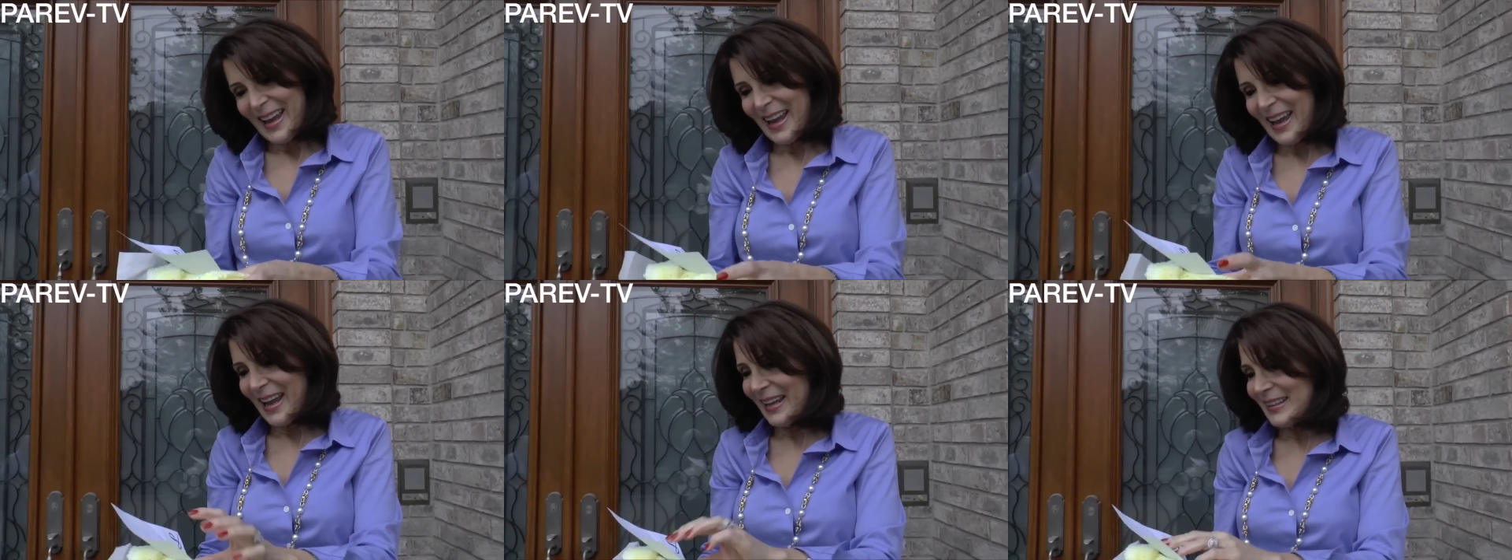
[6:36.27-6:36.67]

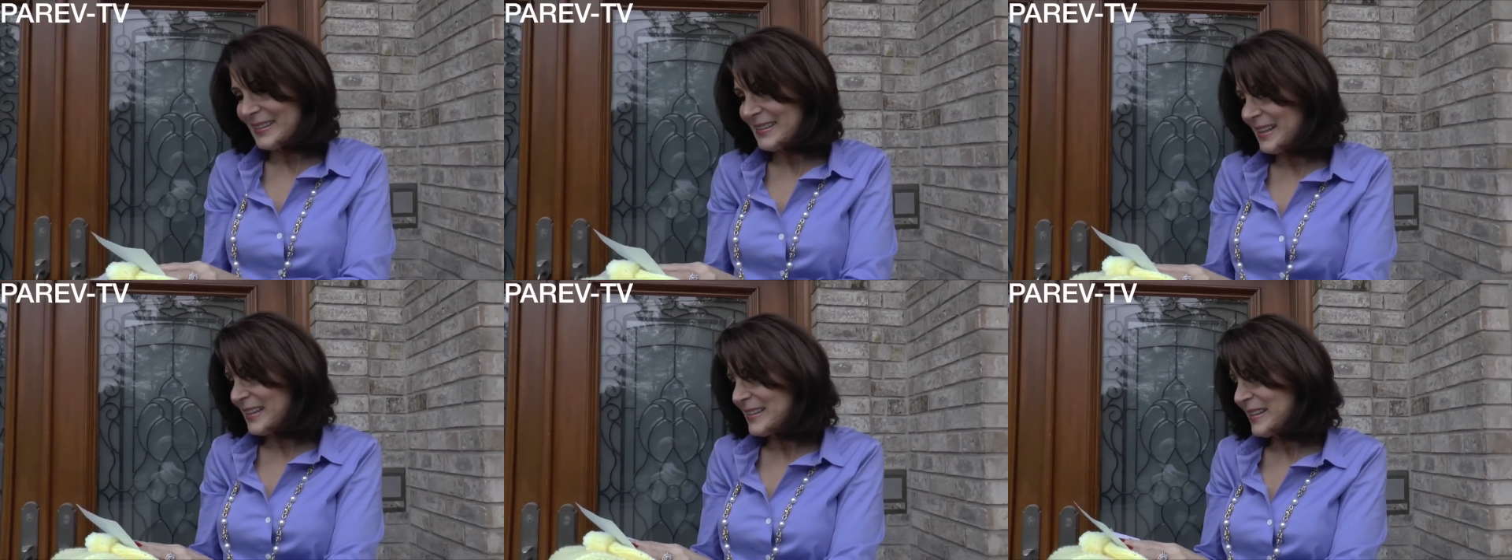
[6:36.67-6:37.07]
And
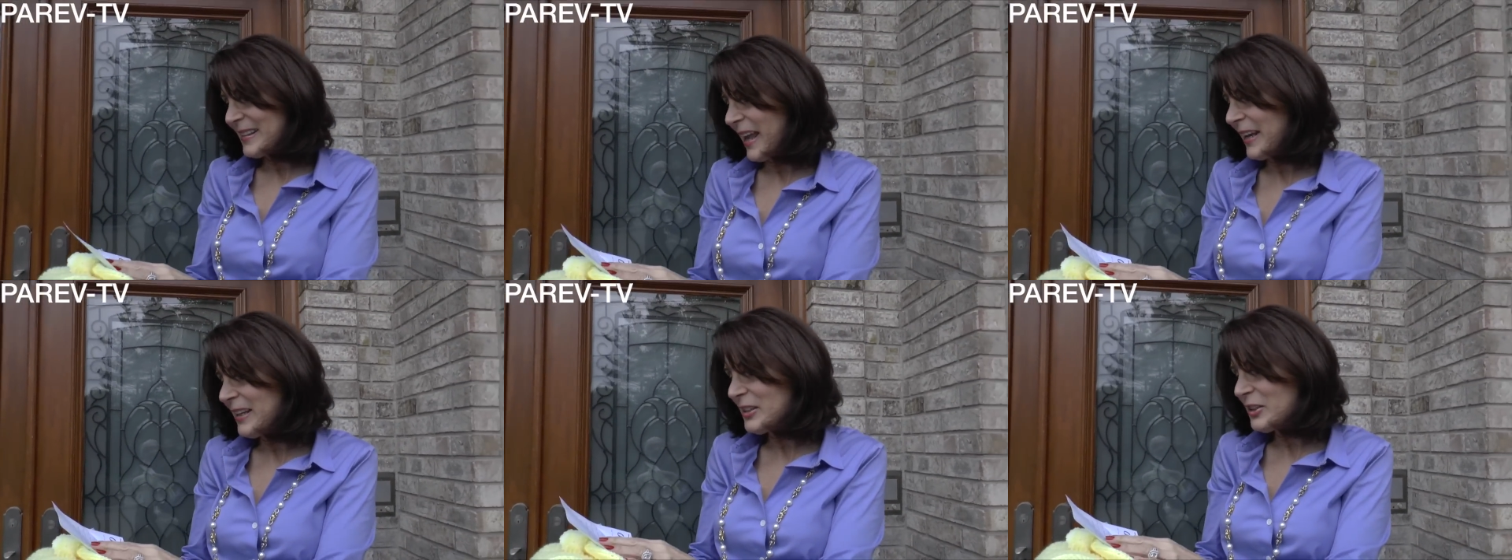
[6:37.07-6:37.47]
it says,
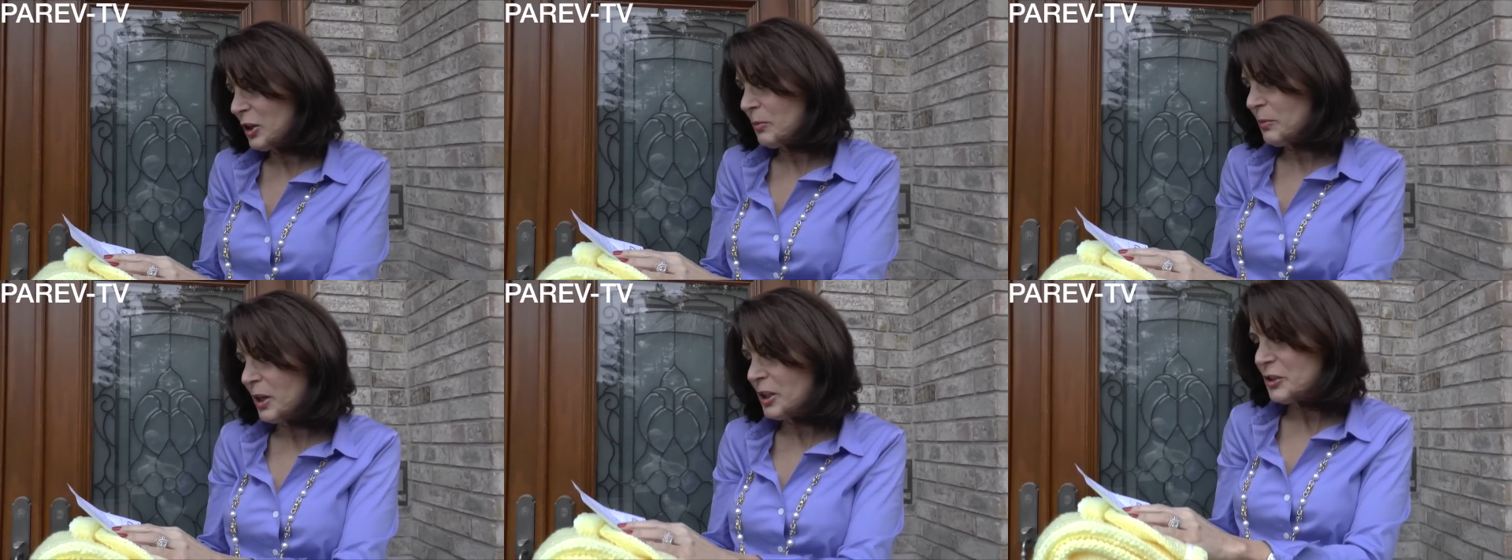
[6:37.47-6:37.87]
thanks
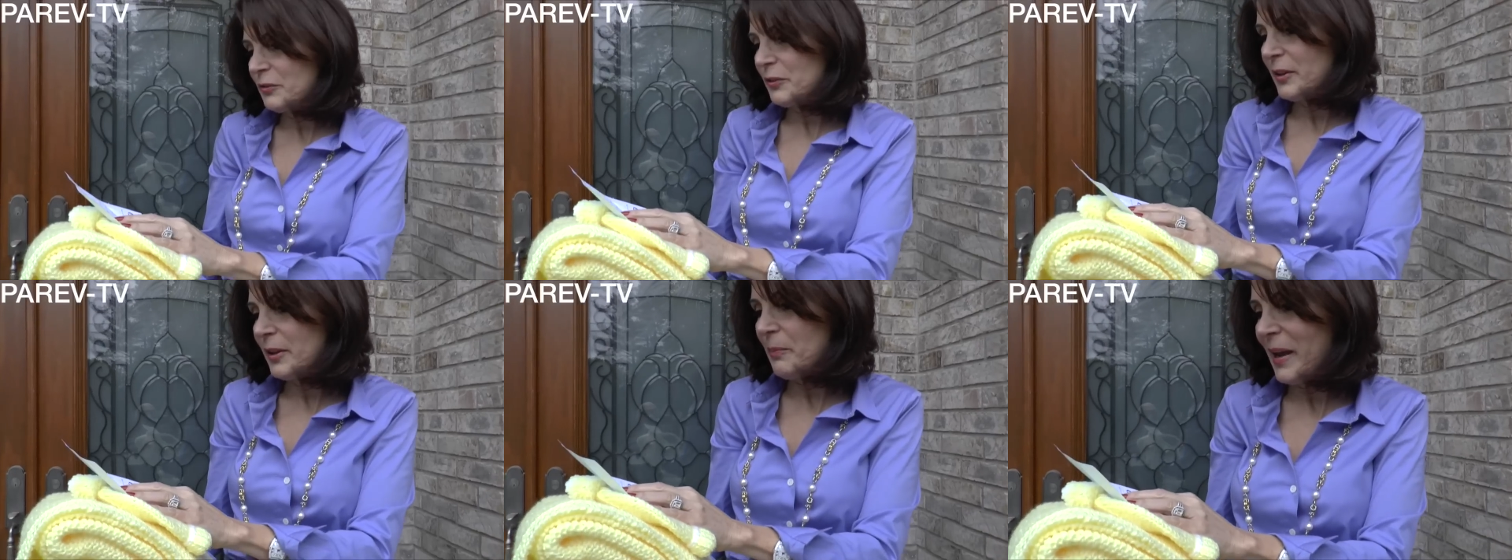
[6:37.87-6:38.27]
so much
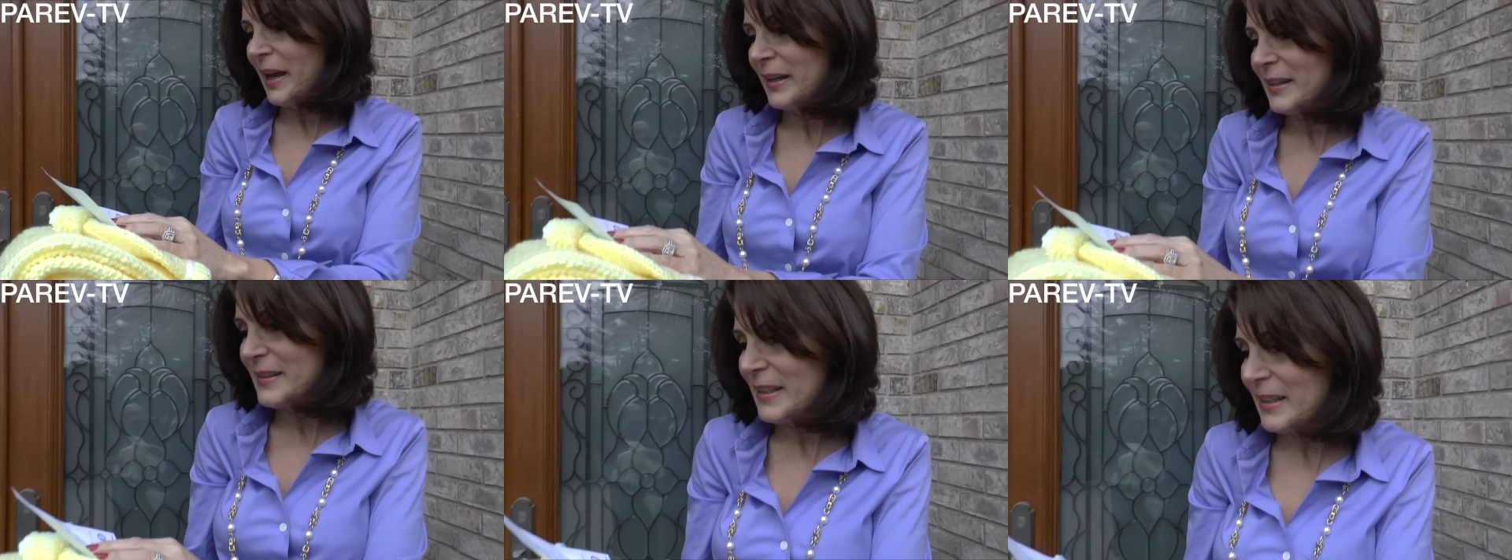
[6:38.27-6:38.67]
for the
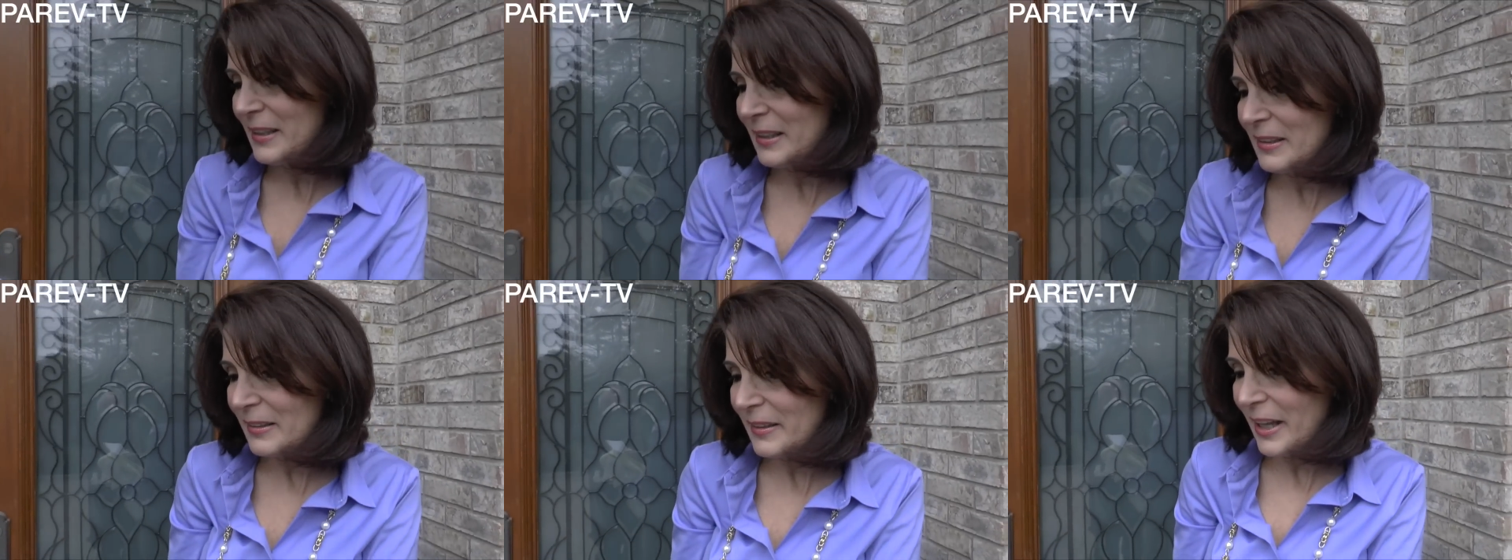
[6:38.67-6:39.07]
magazine
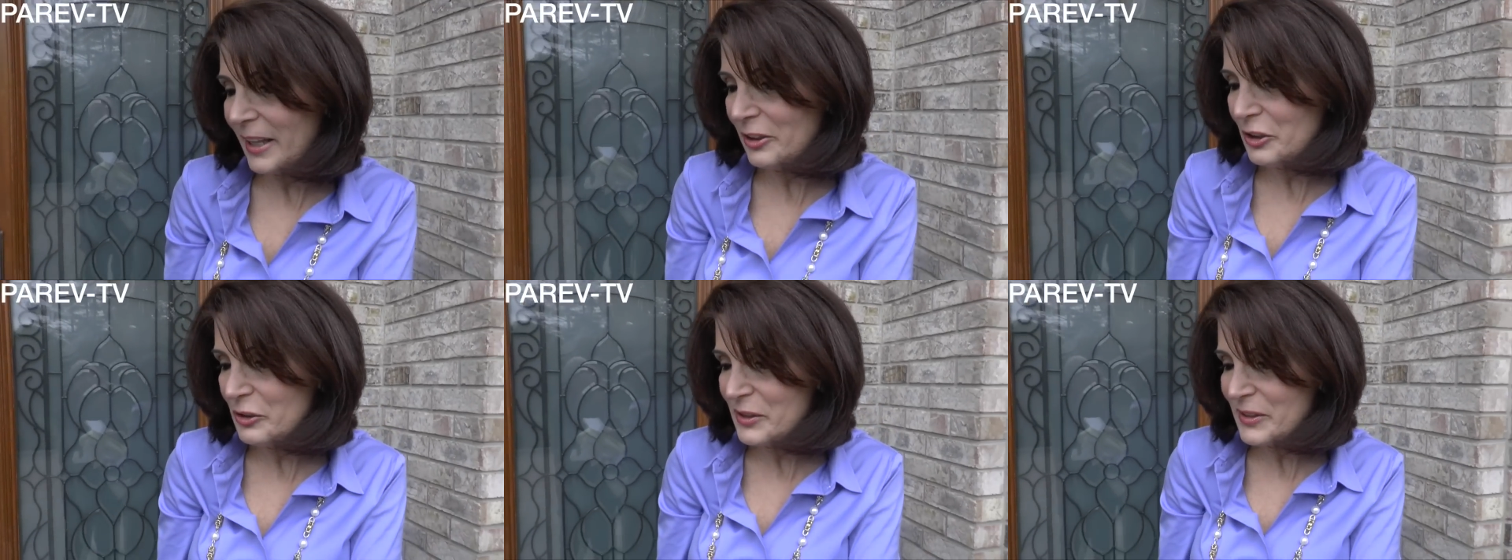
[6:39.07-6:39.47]
and the
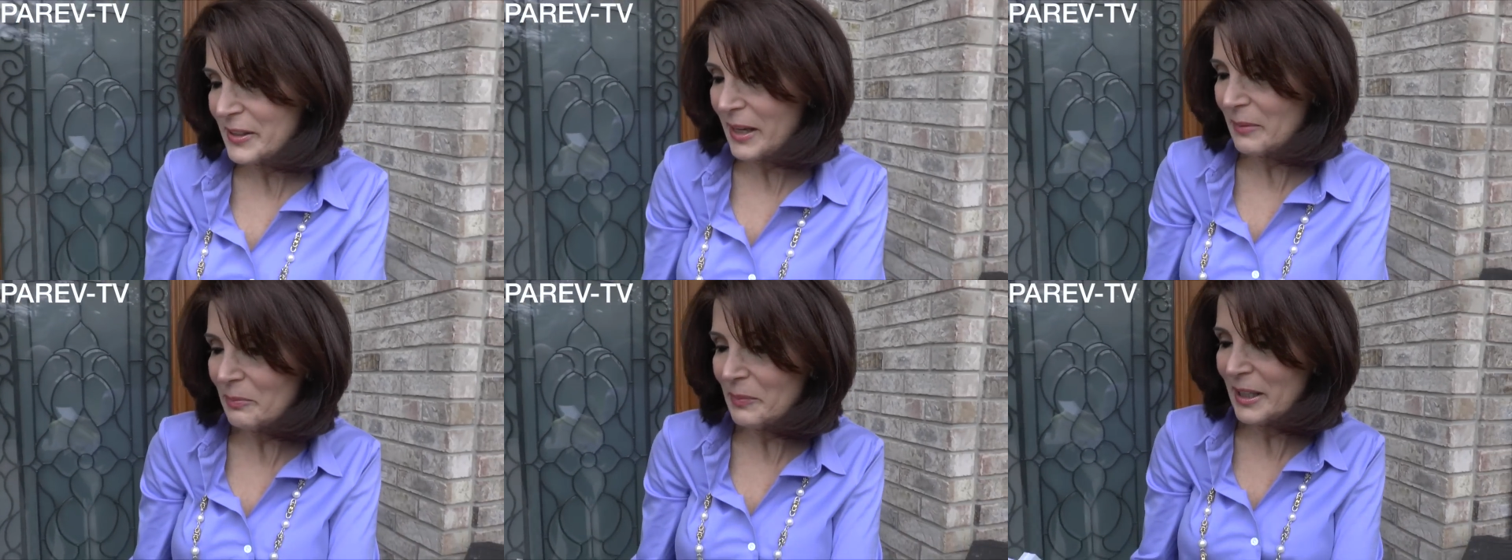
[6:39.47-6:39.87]
letter you
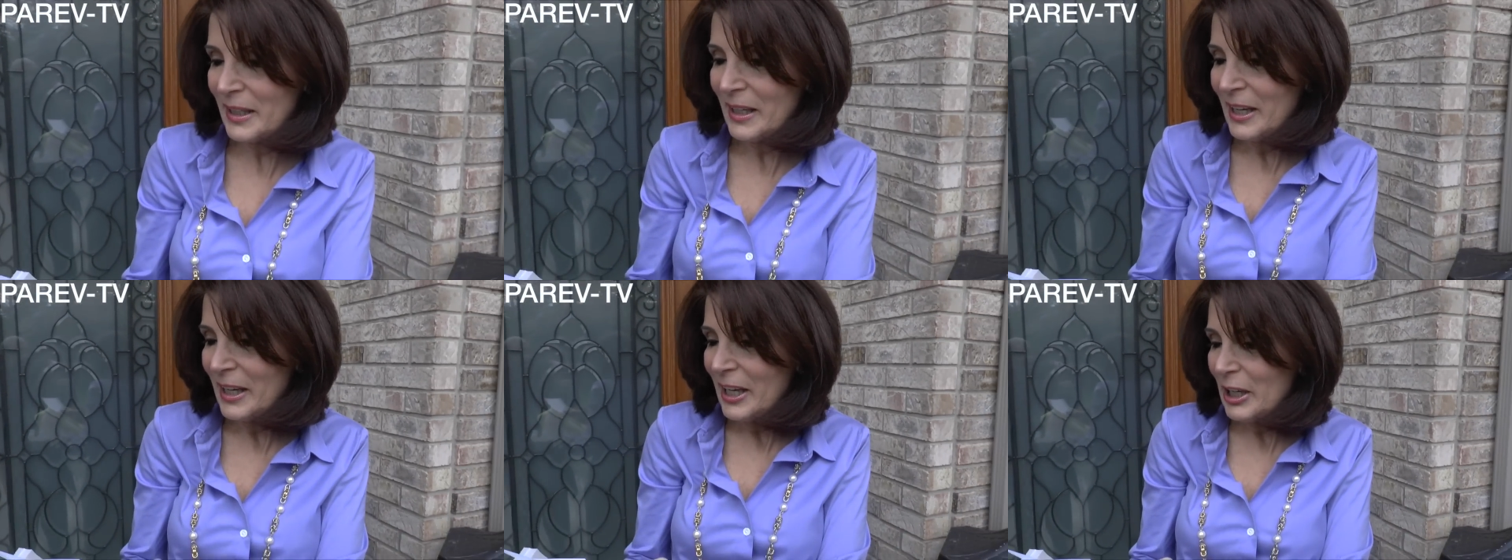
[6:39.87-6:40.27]
sent me.